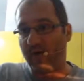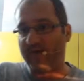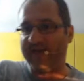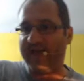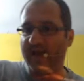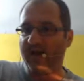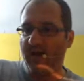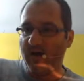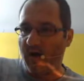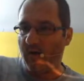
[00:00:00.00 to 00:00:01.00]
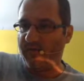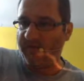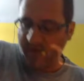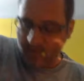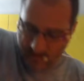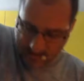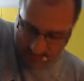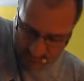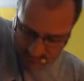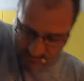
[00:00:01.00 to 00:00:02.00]
I was like, oh, this is going to be an
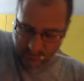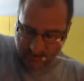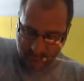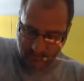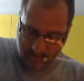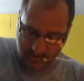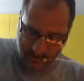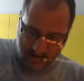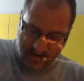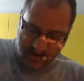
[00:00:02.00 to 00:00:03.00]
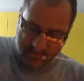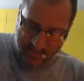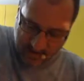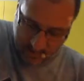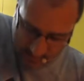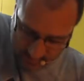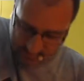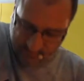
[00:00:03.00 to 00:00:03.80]
interesting recipe. And then I look at the